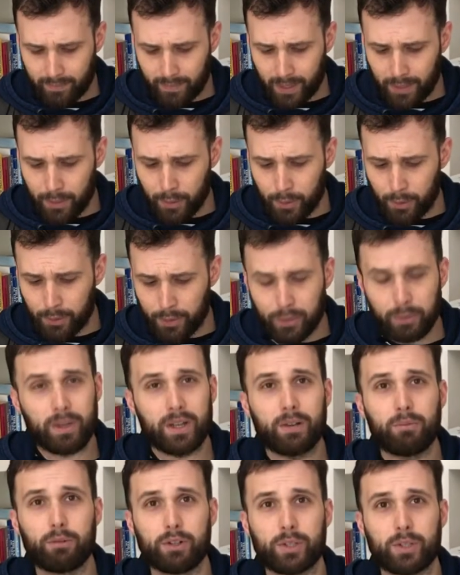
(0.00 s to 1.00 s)
There are
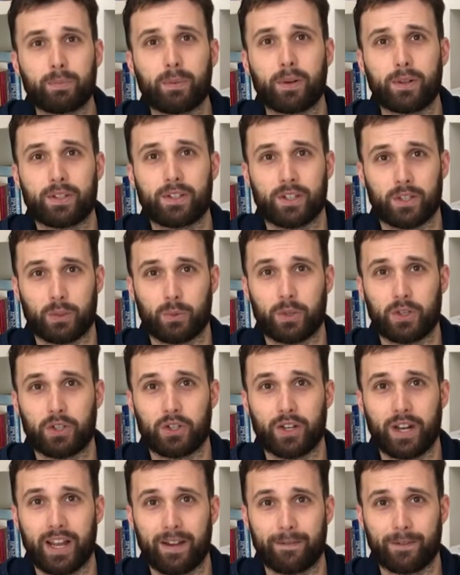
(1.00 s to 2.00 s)
three responses we
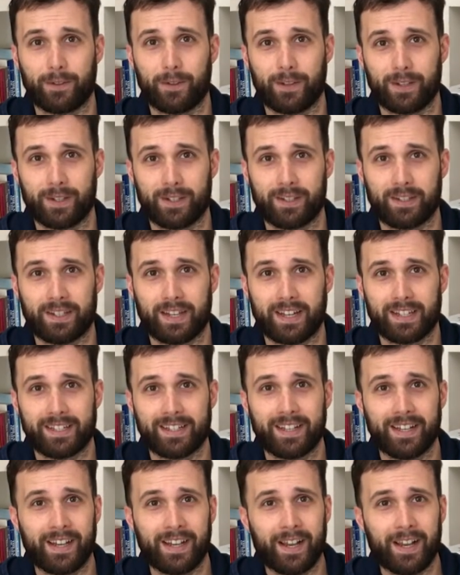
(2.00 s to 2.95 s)
should have to this text.